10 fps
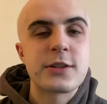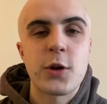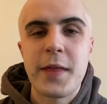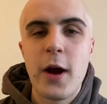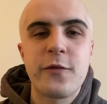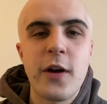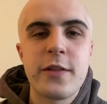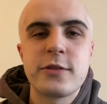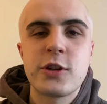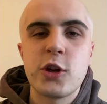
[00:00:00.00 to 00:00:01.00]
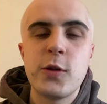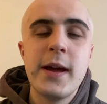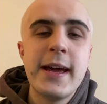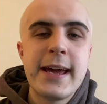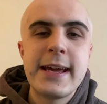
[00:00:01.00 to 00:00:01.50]
So without further ado,
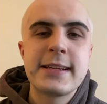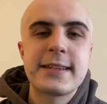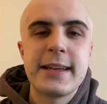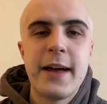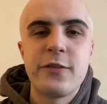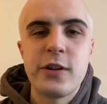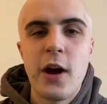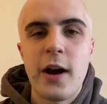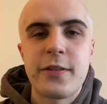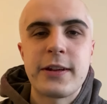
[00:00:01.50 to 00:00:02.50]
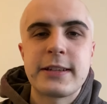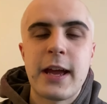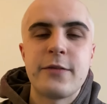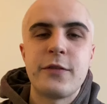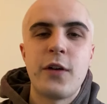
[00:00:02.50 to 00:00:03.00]
here's the 11 I think
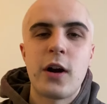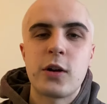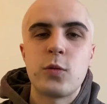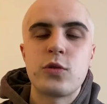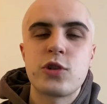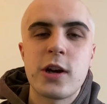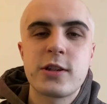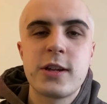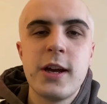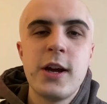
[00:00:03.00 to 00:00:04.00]
David Wagner will trust